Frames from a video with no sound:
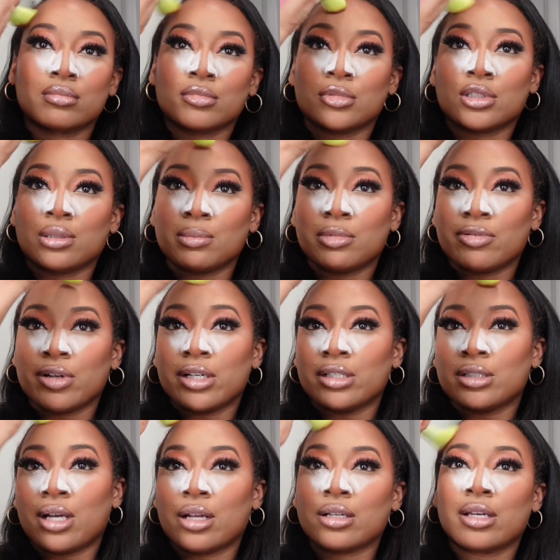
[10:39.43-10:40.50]
Seems very
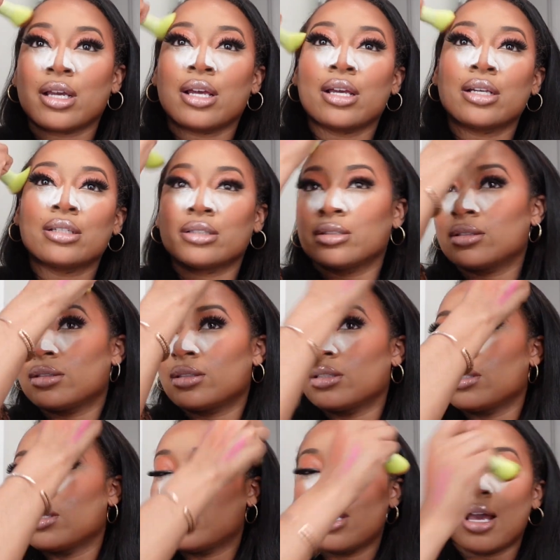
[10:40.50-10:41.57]
sun-kissed.
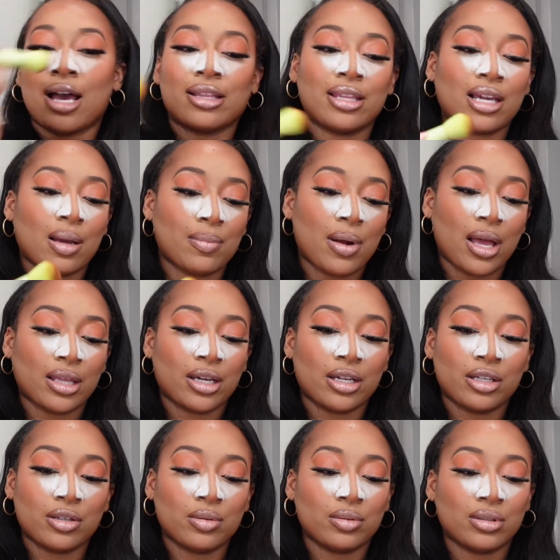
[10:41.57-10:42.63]
I think I'm probably gonna
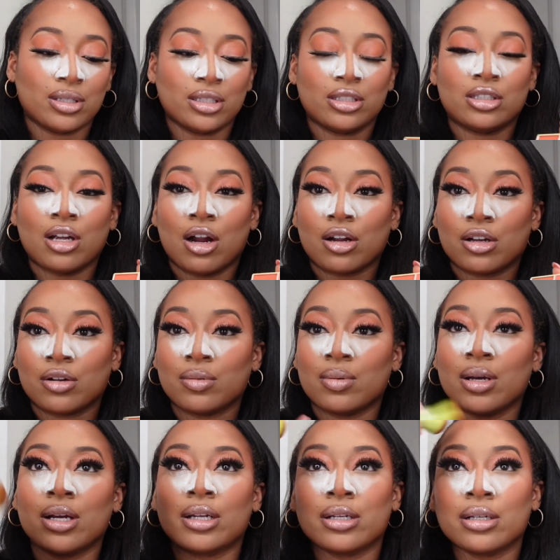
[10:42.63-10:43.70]
use the darker
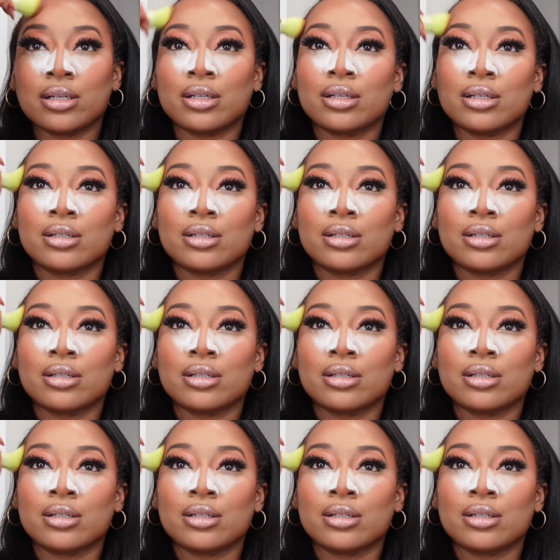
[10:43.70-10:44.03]
one.